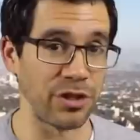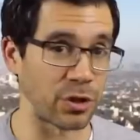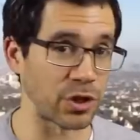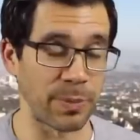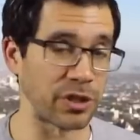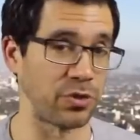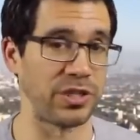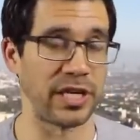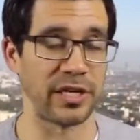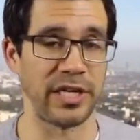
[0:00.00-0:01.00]
you know,
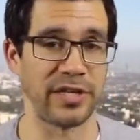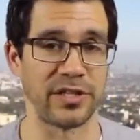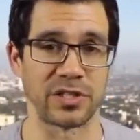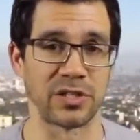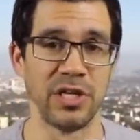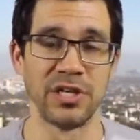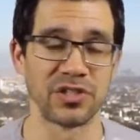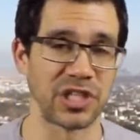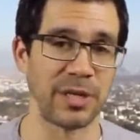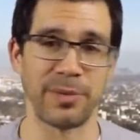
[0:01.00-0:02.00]
special technique, this
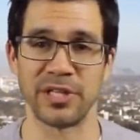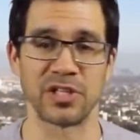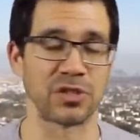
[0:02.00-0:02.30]
skimming,